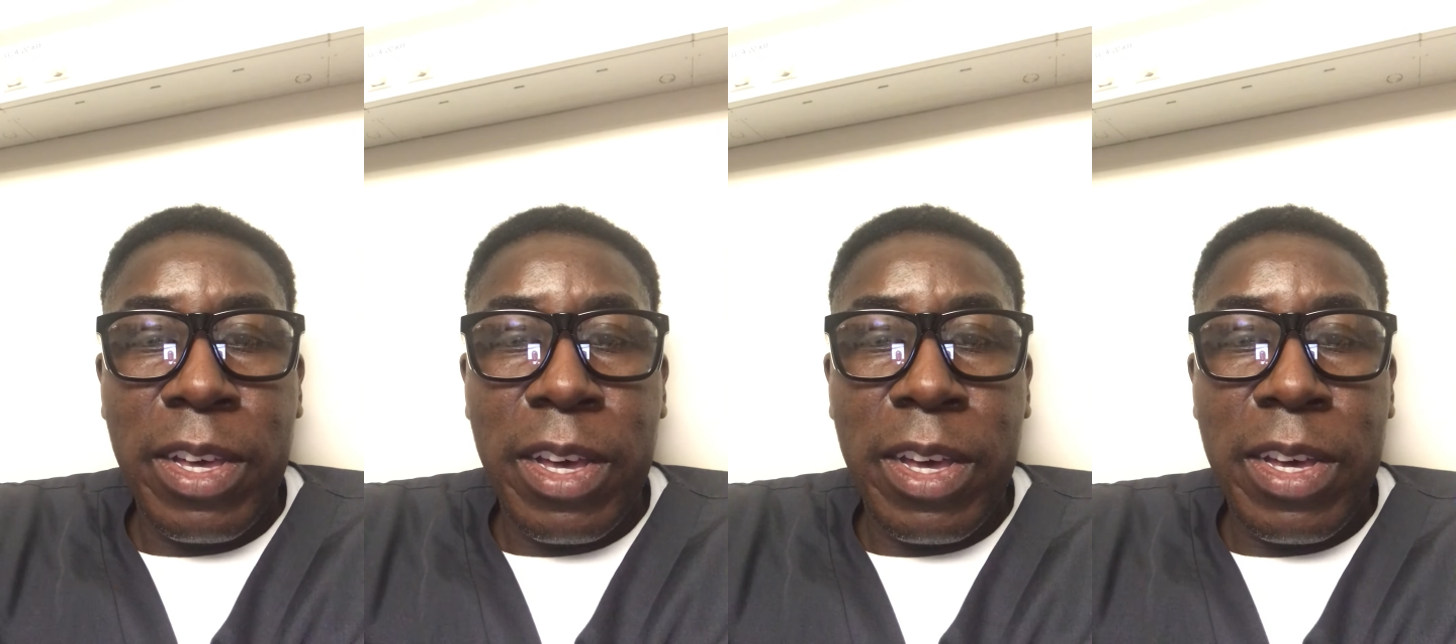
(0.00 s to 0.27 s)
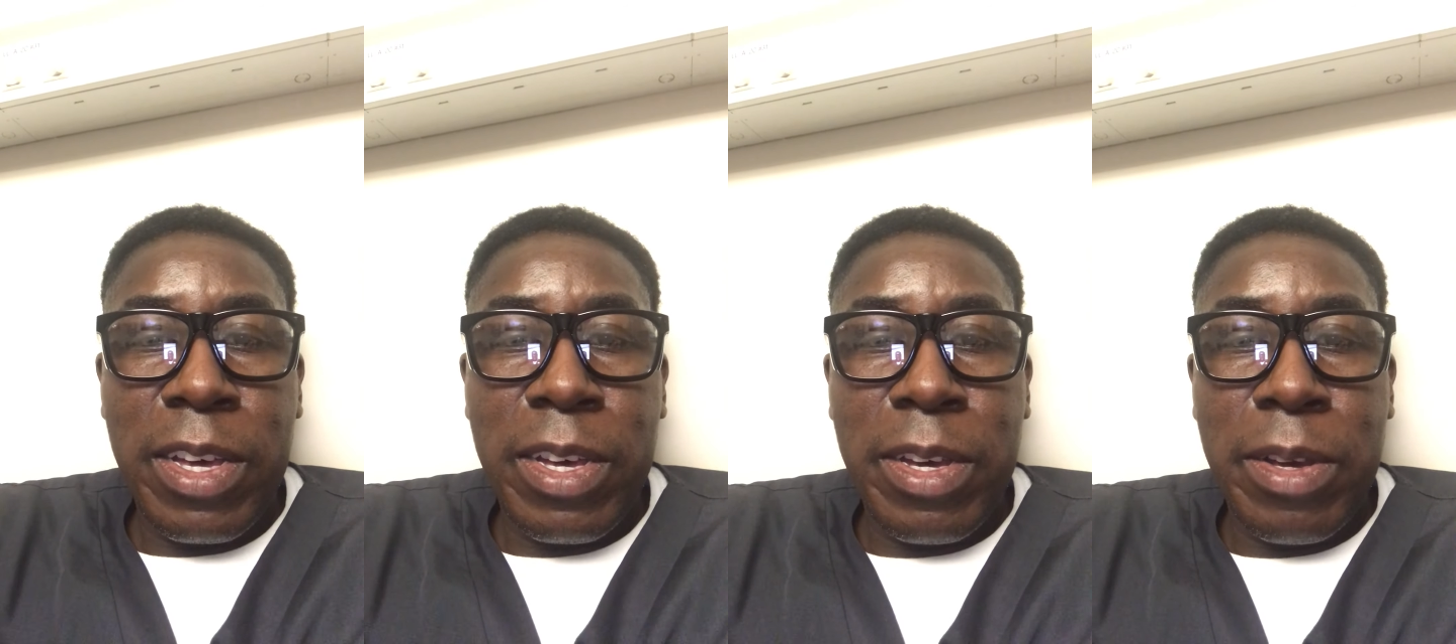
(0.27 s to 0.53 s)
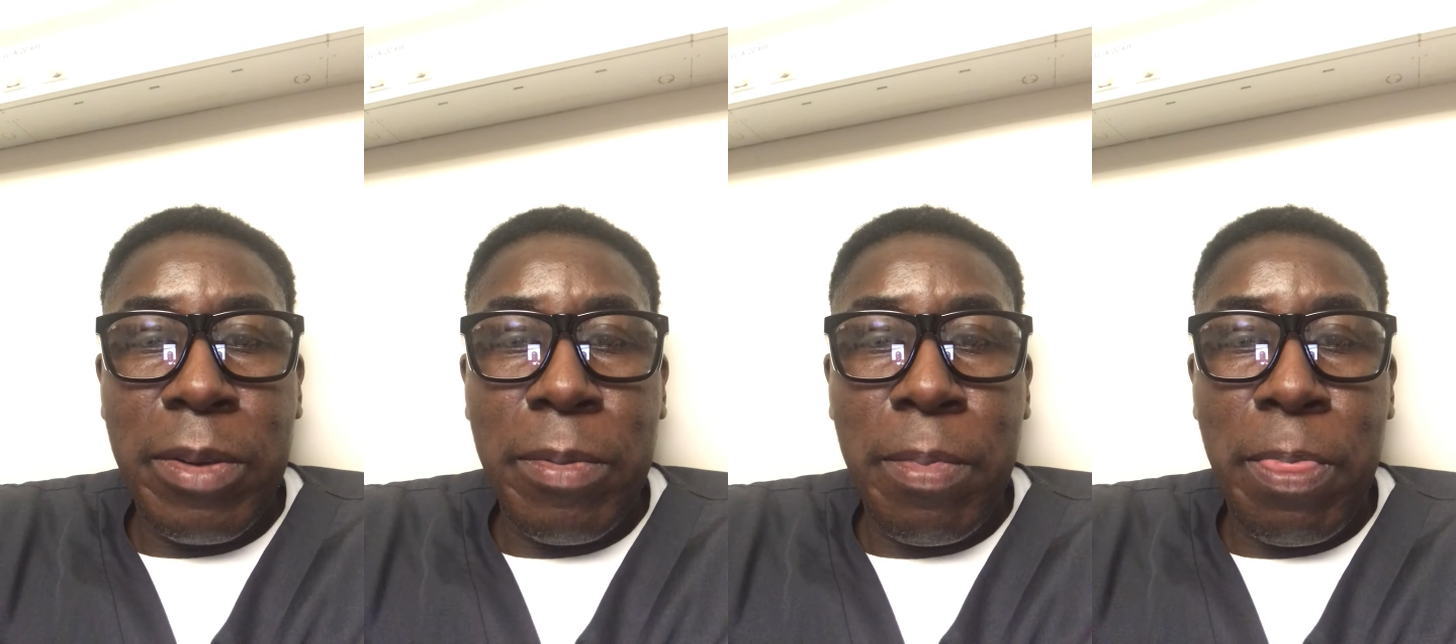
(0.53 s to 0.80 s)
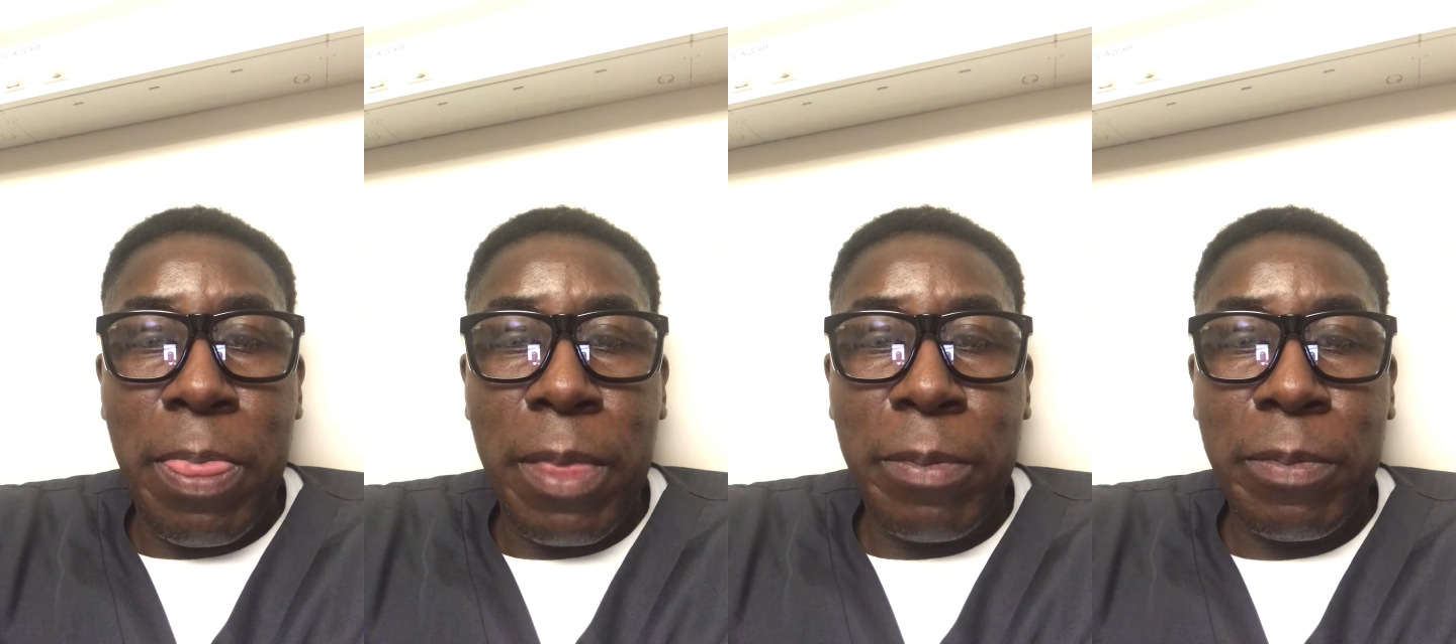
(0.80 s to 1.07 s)

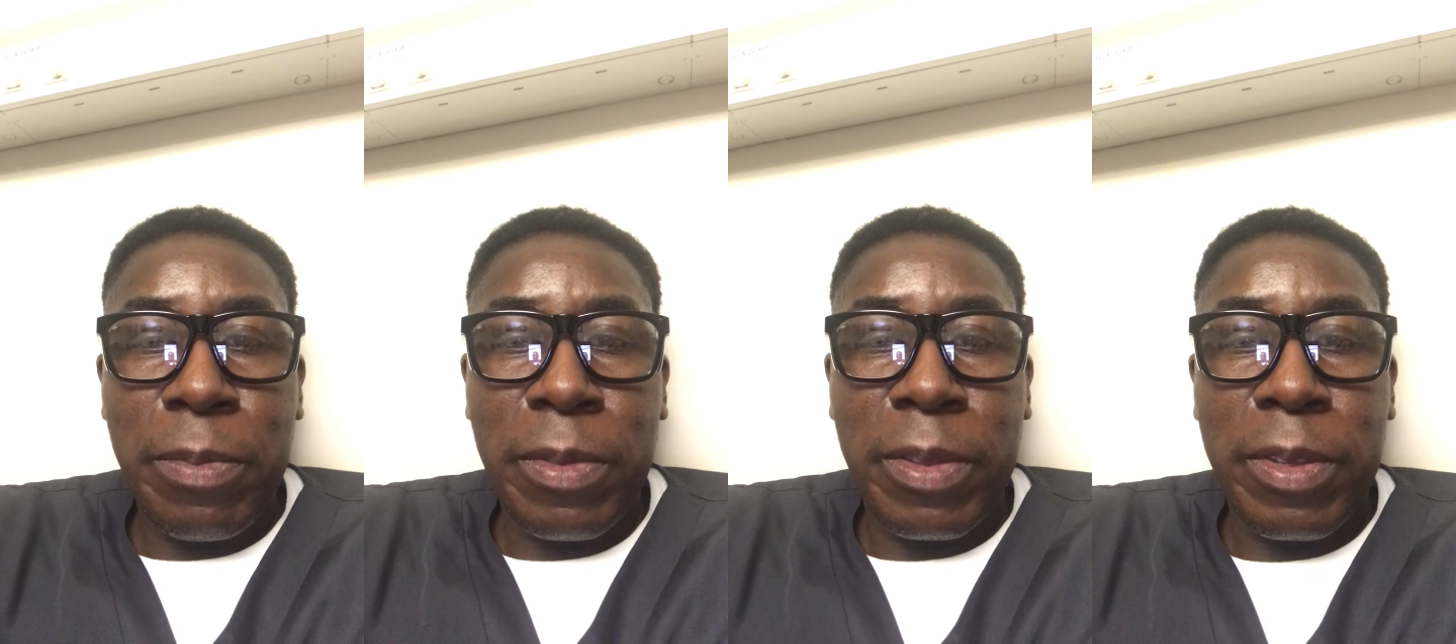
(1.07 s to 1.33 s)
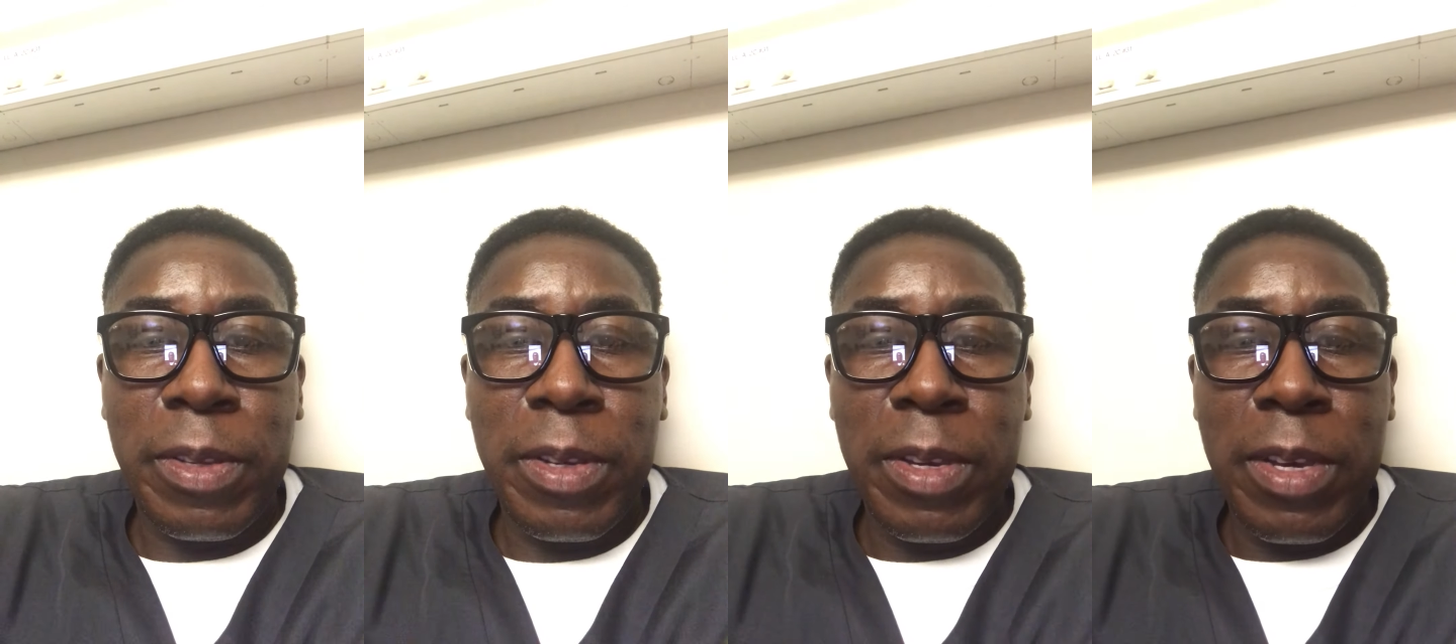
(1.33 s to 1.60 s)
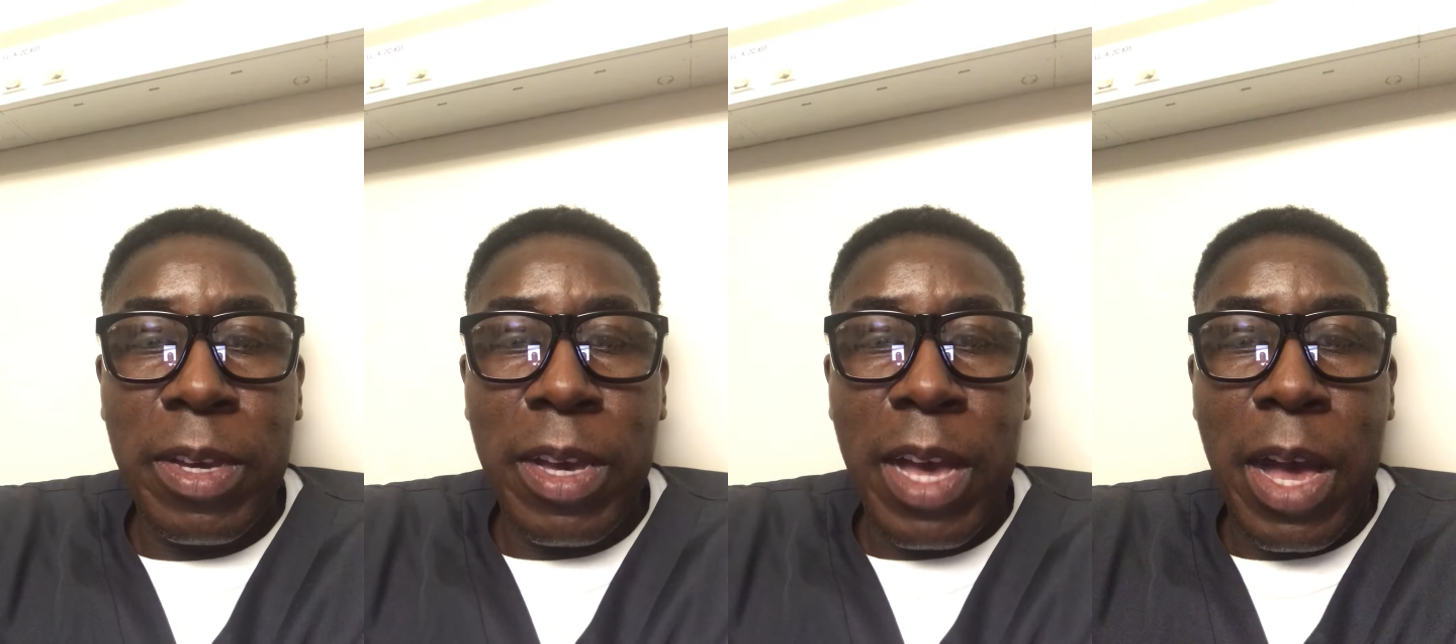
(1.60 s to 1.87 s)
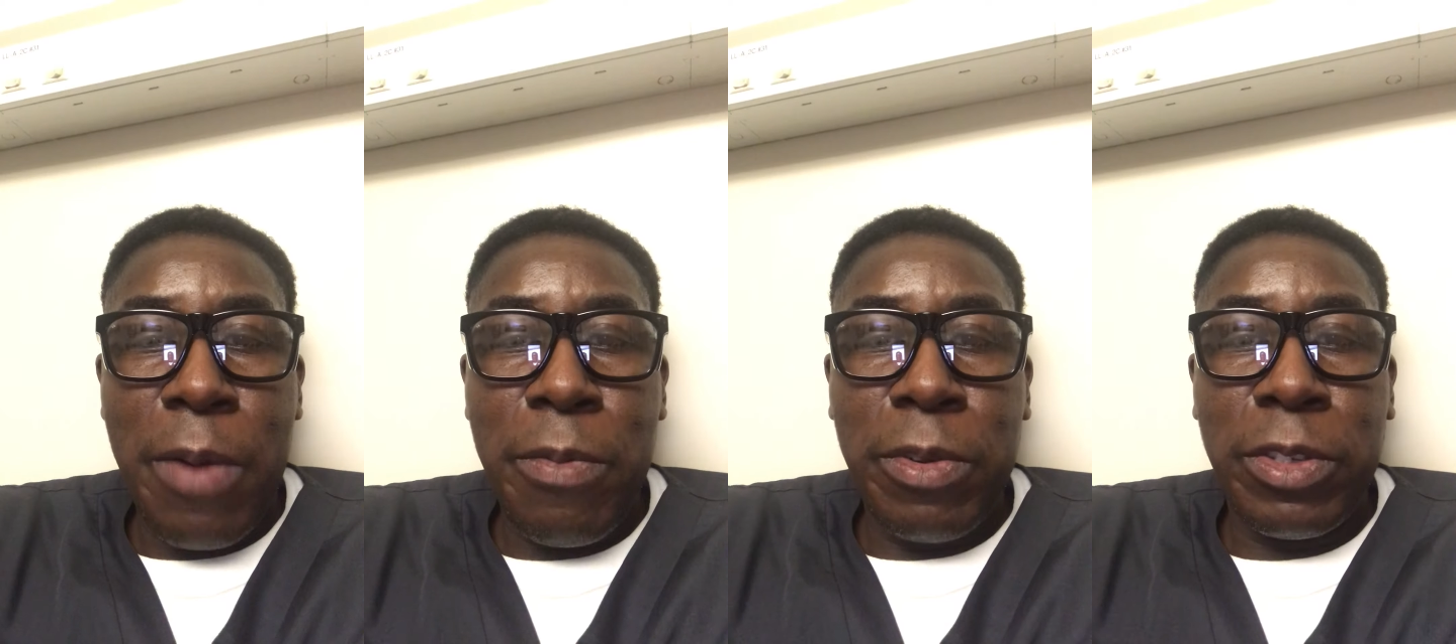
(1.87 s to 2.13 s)
Um,
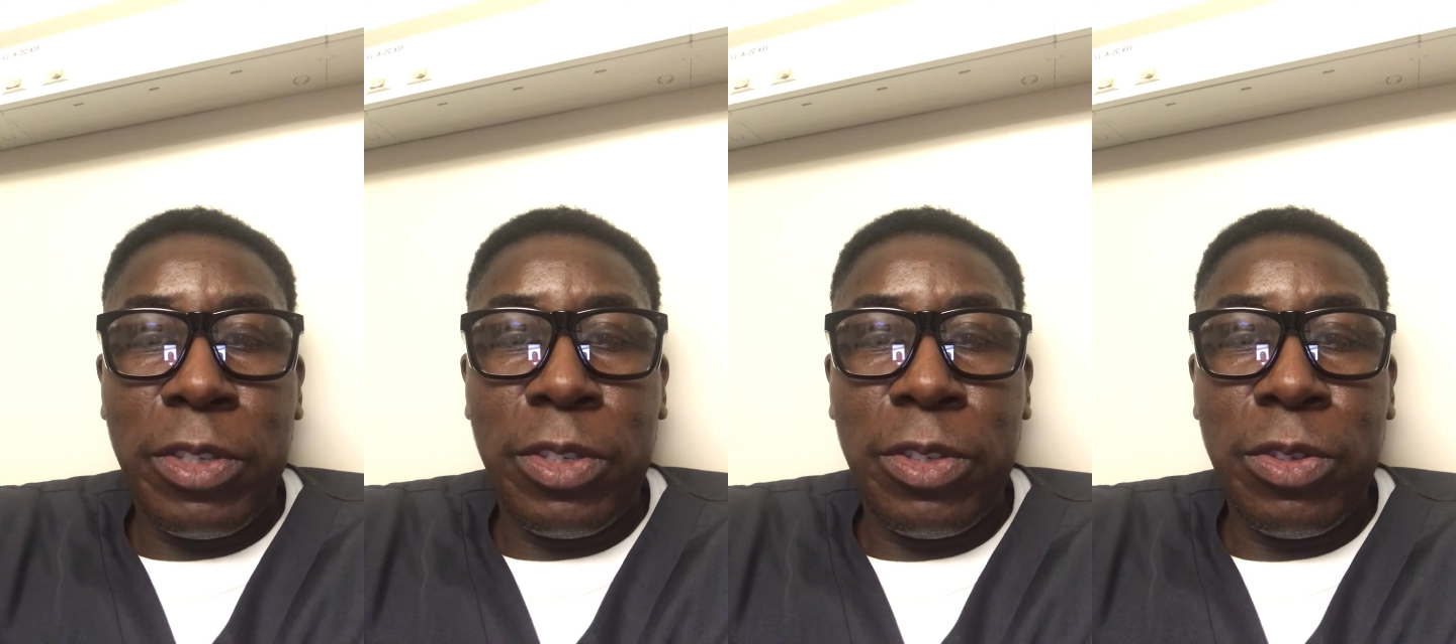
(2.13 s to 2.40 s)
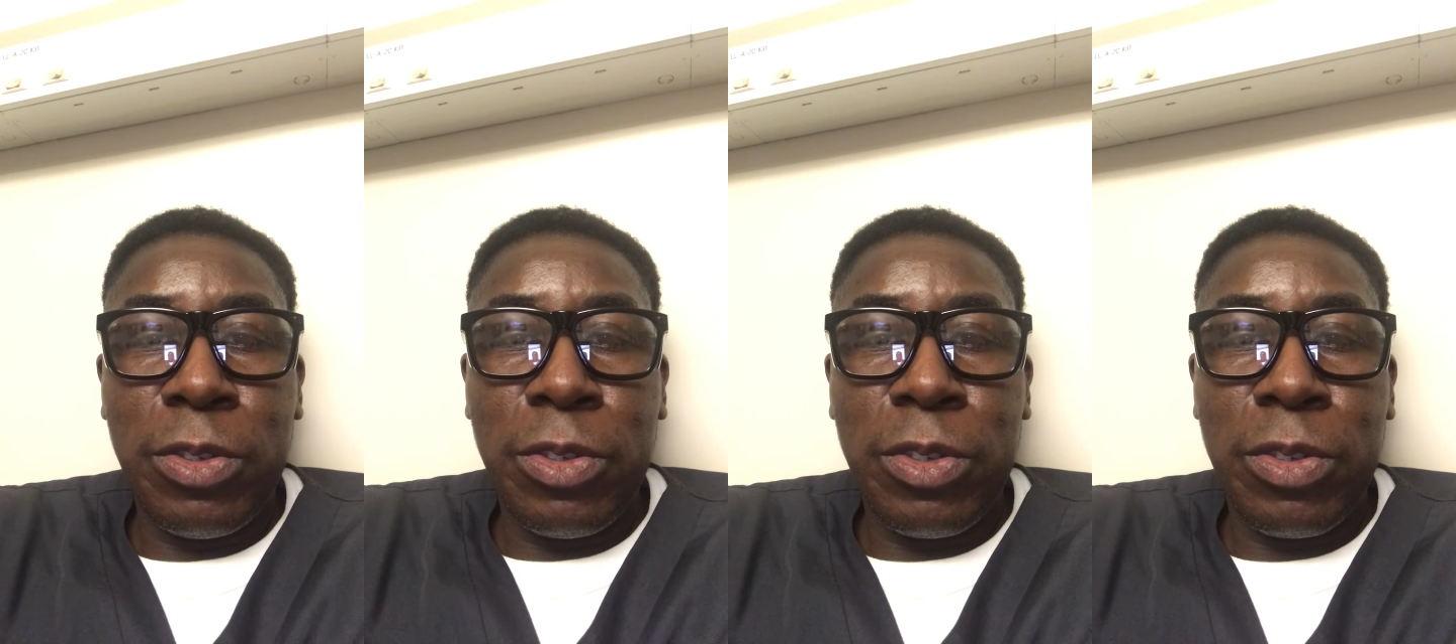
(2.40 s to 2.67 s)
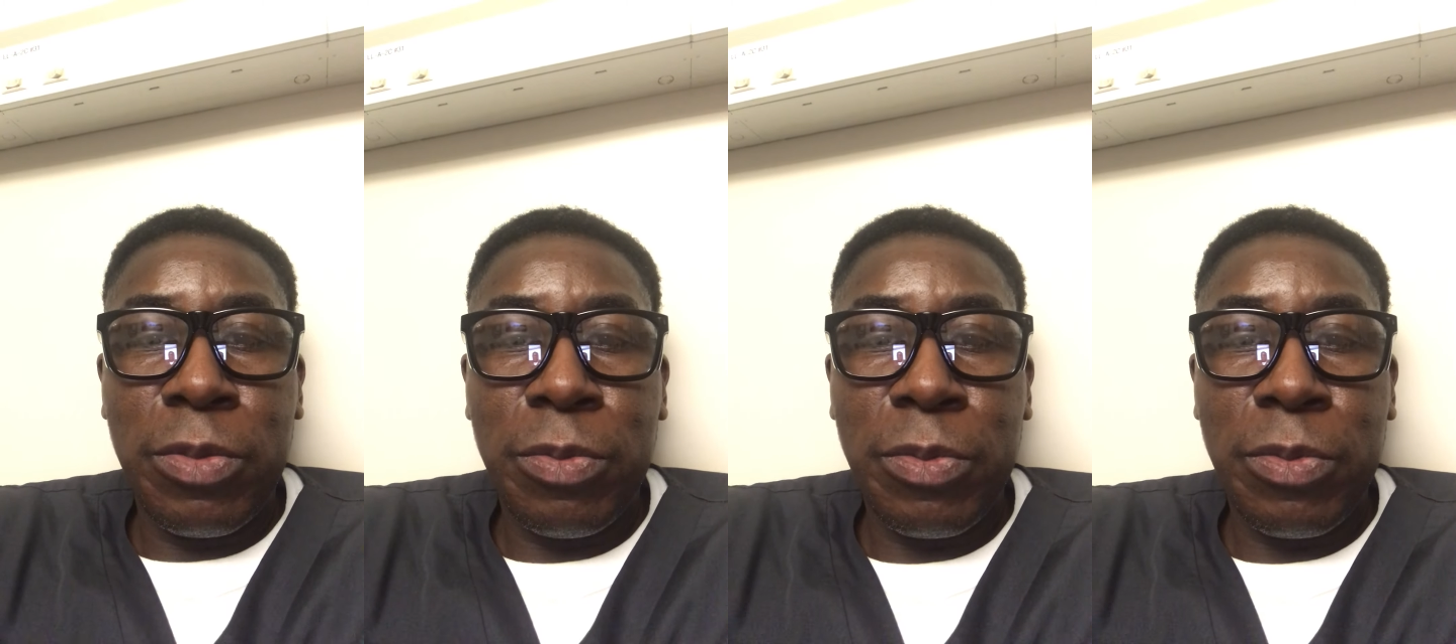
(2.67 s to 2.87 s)
I want you